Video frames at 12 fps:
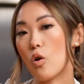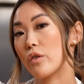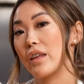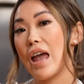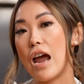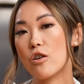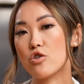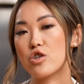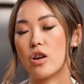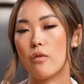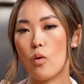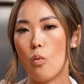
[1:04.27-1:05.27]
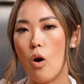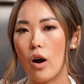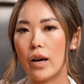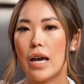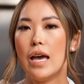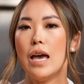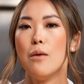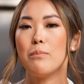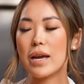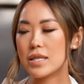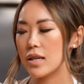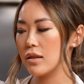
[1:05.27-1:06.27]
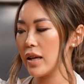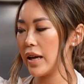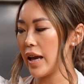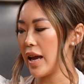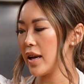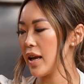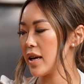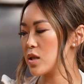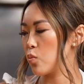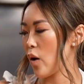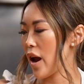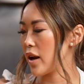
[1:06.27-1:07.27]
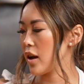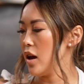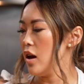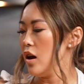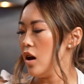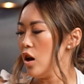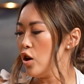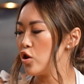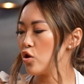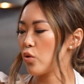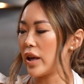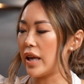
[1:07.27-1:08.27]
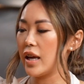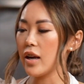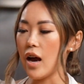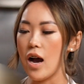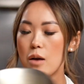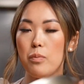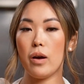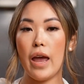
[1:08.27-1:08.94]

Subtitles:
or the energy of a wok. Basically, it is when you heat up